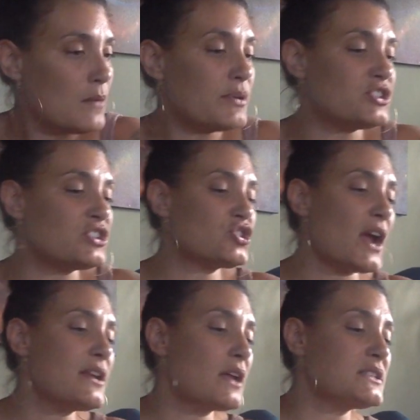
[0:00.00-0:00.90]
But just
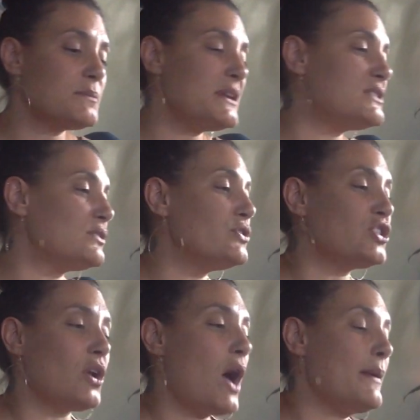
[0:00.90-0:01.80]
try not to be
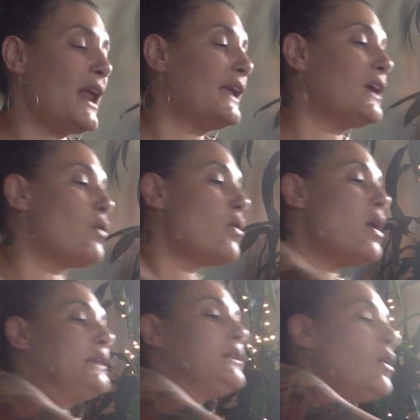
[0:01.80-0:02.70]
delusional. I mean, I could go
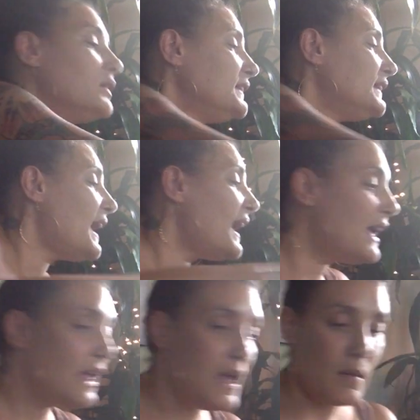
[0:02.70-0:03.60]
on all day,